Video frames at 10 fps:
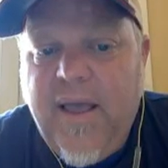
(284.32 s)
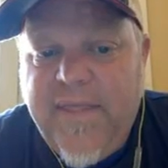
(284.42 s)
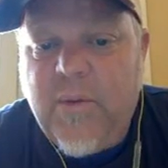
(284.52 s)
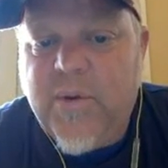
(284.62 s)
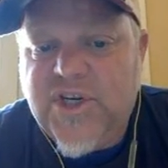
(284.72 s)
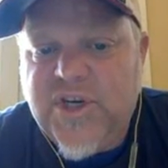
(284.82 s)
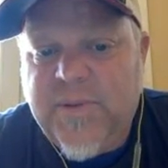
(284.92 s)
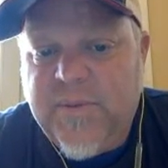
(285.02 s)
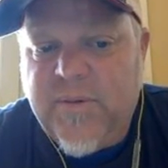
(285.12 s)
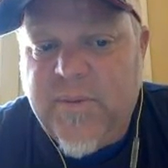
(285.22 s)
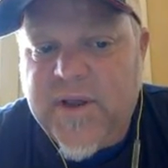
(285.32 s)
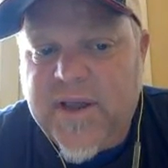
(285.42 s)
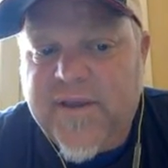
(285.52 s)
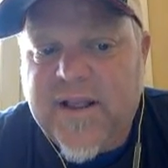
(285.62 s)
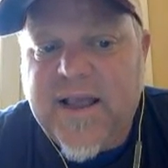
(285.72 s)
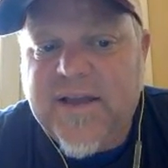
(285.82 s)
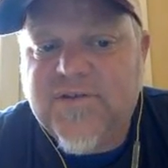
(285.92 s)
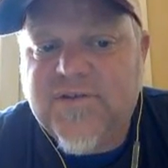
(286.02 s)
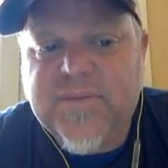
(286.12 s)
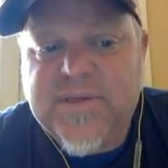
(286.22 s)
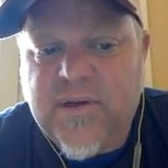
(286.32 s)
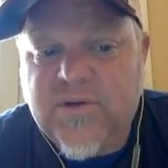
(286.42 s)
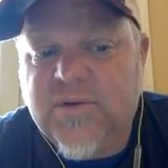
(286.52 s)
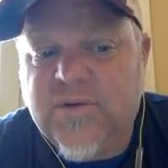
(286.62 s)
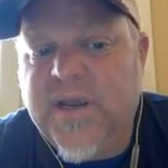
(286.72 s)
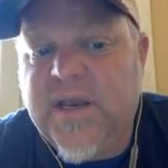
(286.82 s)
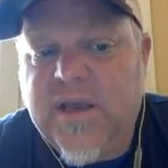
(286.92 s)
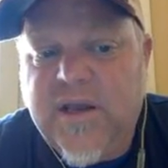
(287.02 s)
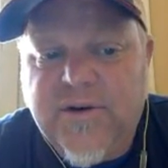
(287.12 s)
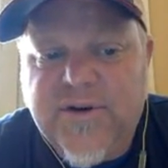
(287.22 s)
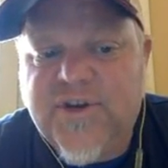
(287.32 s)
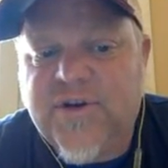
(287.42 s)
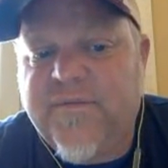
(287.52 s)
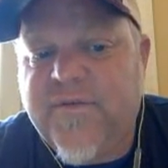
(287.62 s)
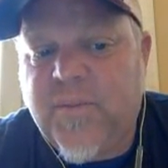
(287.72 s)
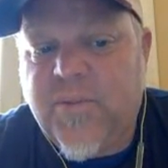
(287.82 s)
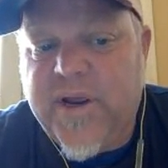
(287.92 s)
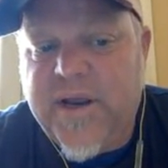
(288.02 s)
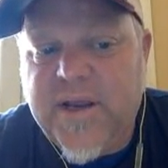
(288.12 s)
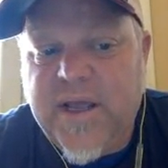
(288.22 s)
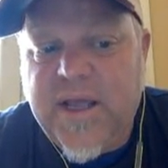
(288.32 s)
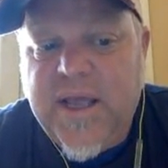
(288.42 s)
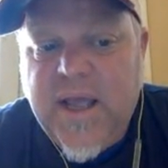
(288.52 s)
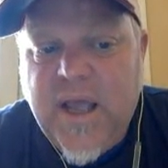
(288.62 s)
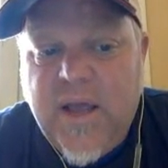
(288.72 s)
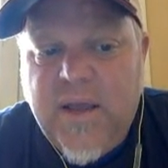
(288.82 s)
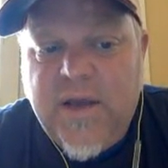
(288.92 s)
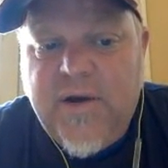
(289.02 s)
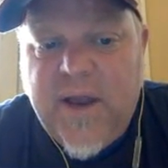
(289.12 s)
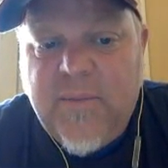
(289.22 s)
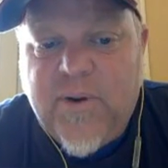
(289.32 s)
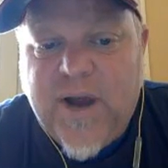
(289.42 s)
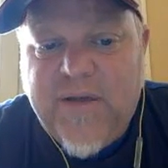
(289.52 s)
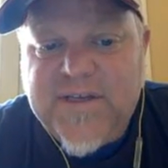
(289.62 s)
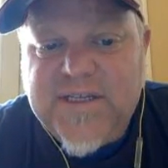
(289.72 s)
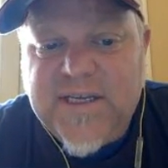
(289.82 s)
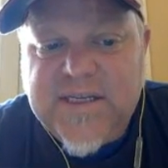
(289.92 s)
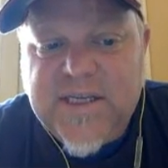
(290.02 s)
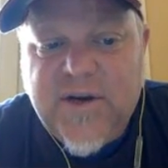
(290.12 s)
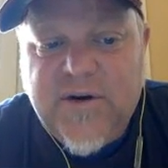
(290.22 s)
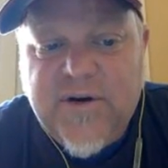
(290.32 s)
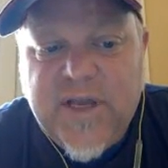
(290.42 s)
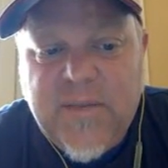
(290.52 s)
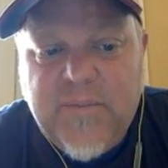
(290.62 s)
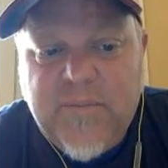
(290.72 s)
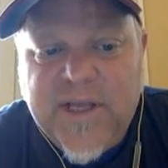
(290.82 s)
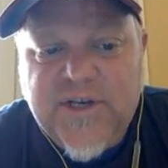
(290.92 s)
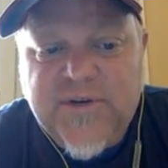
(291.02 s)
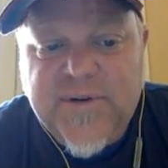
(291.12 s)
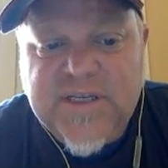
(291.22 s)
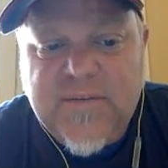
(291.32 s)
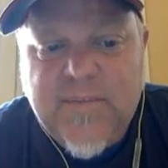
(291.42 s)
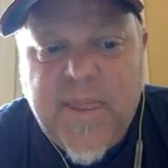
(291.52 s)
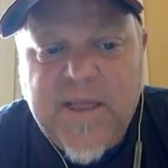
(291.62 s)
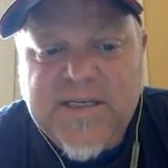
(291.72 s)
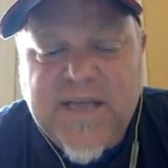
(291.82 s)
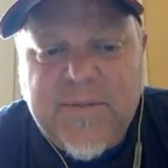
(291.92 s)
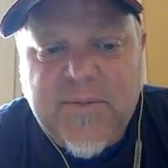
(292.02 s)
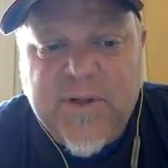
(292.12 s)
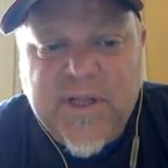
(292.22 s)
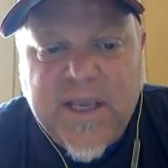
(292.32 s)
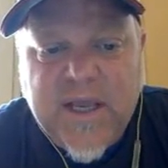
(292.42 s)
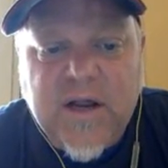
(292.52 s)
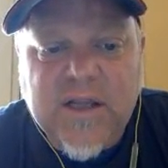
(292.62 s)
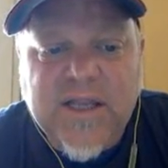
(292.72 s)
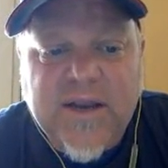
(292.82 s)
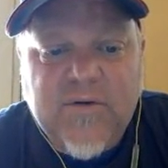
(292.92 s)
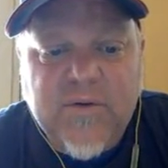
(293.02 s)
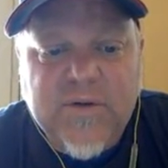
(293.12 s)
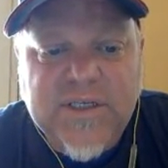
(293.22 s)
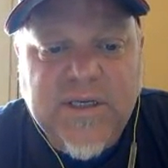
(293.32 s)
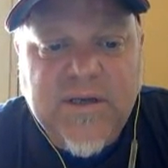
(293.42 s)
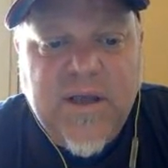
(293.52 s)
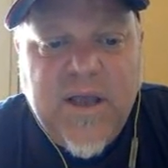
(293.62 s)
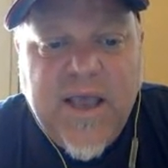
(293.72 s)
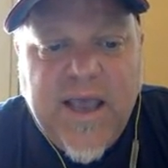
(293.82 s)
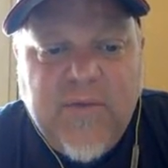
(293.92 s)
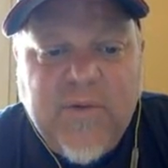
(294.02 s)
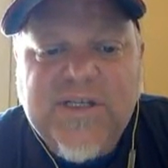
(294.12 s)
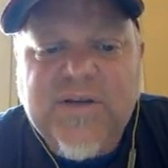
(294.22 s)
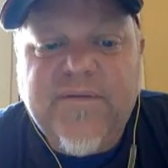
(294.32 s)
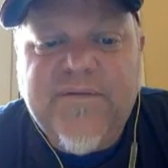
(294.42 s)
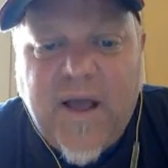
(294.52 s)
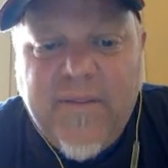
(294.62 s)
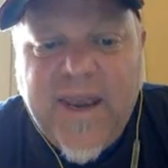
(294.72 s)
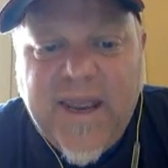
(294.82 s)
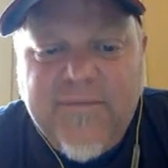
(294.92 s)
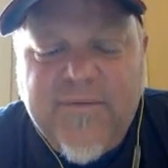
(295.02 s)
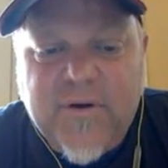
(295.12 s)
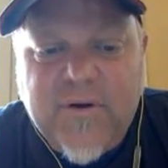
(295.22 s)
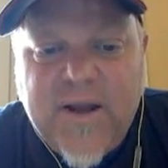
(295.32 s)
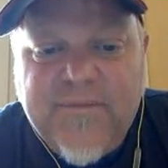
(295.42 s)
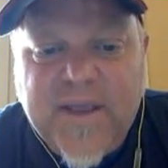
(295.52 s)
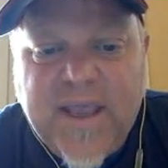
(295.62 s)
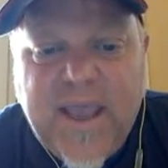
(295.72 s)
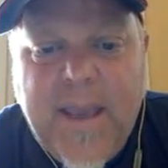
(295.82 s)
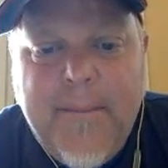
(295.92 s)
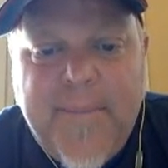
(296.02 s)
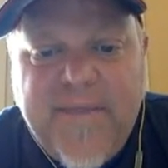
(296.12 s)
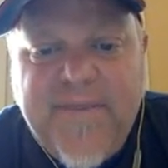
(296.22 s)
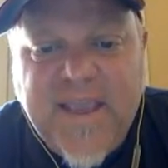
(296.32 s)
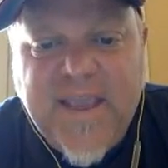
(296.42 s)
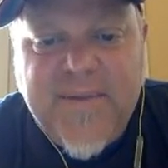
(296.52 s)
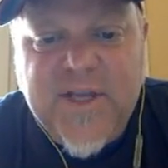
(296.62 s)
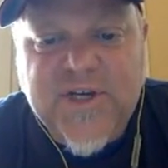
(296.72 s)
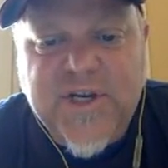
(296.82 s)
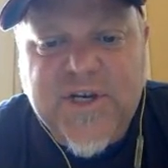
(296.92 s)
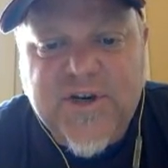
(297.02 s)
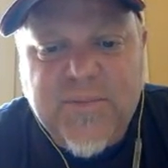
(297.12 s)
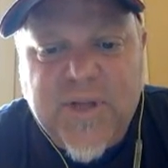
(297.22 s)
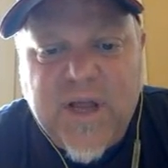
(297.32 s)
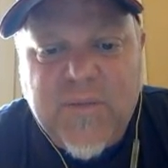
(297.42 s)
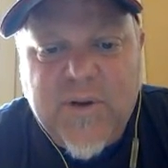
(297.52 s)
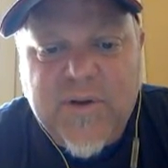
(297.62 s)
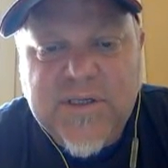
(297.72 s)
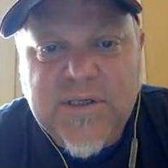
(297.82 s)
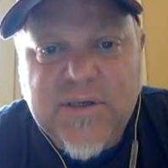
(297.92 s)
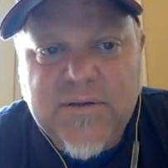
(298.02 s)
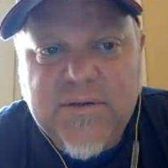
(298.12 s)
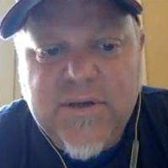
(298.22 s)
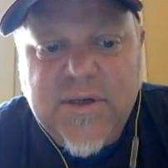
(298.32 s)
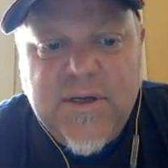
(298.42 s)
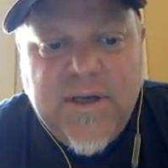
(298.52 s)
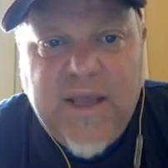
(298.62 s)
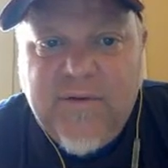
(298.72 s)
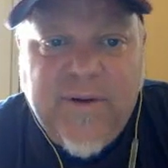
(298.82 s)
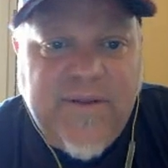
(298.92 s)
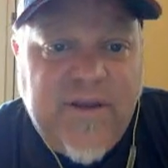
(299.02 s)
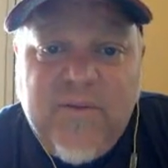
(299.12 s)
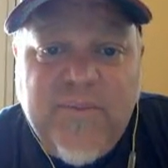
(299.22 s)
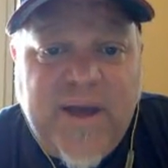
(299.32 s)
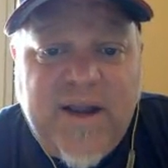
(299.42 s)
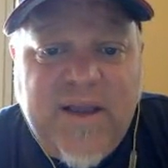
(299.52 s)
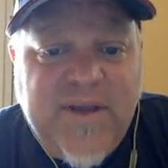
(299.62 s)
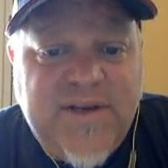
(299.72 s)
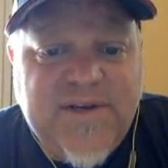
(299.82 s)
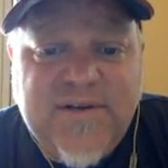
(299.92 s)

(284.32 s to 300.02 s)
that we should be promoting in the classroom: social media, your digital footprint, internet privacy and security, plagiarism, cyberbullying, and online cruelty. And once you've found that infographic, embed the image into your blog post. And the way that you embed an image